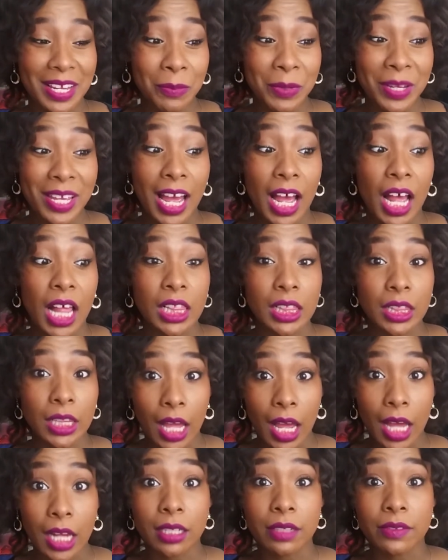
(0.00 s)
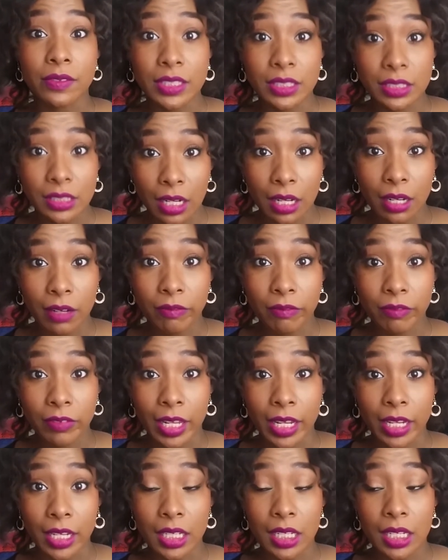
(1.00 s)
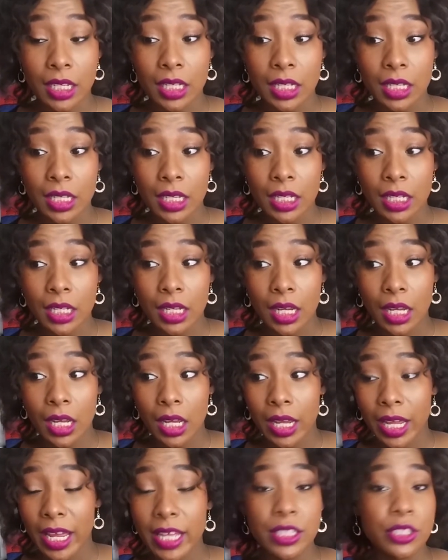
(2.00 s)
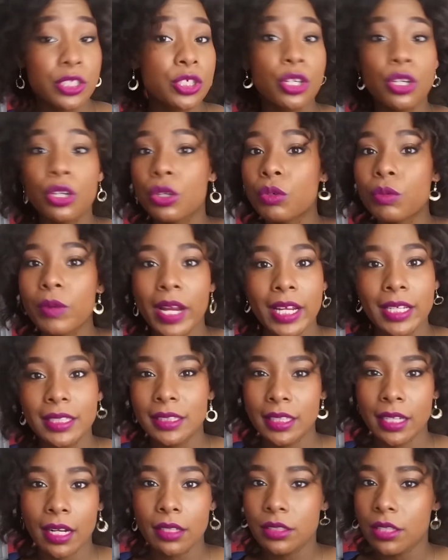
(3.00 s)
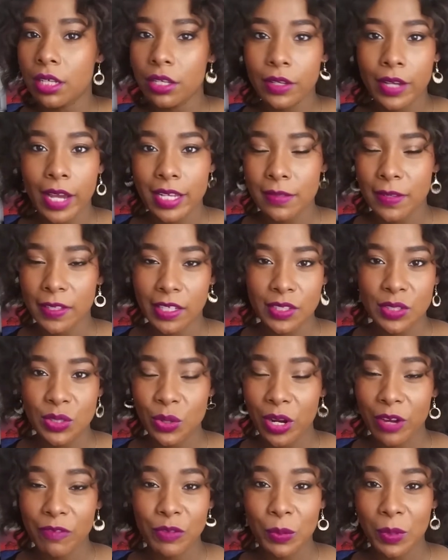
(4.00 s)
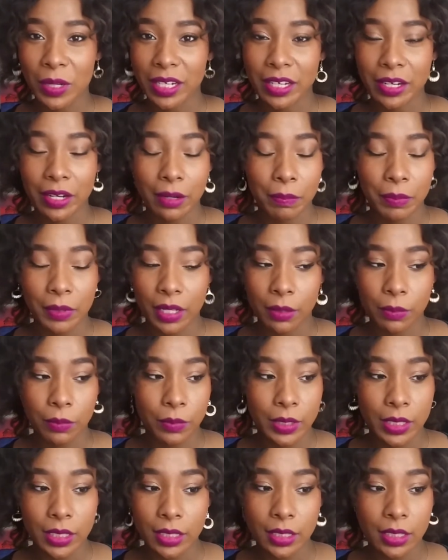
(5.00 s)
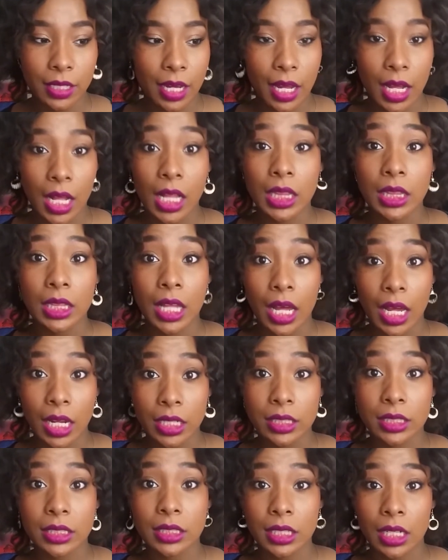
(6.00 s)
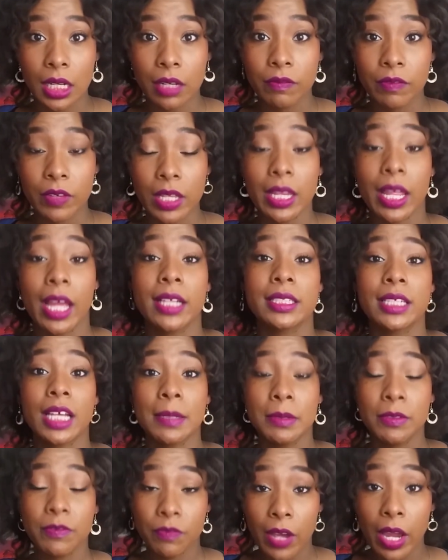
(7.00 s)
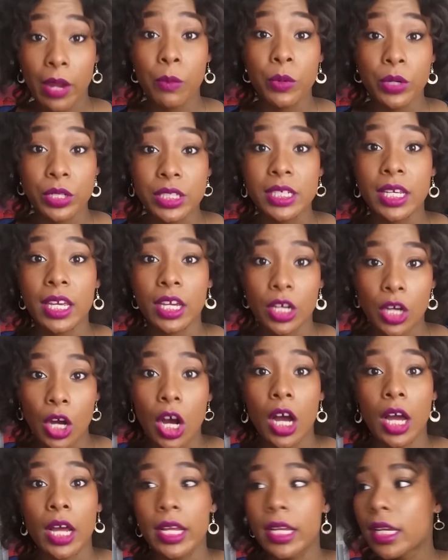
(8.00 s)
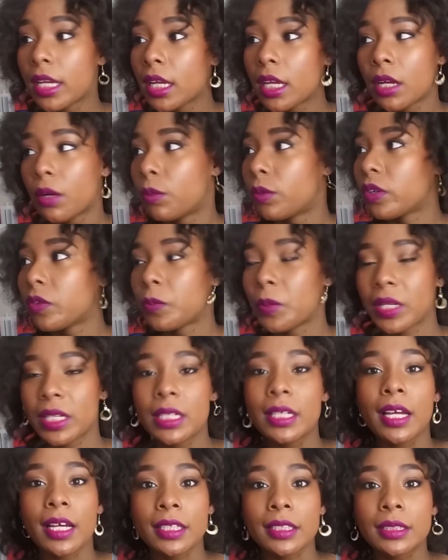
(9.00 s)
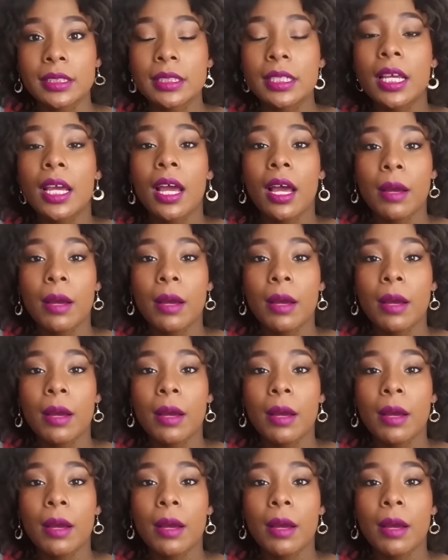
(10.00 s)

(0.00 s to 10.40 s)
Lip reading: We got a lot of stuff. Like, it's crazy, and I'll tell you guys about that story if you want to hear it, but we got a lot of stuff, and that time, if I were to get caught, would have been nuts.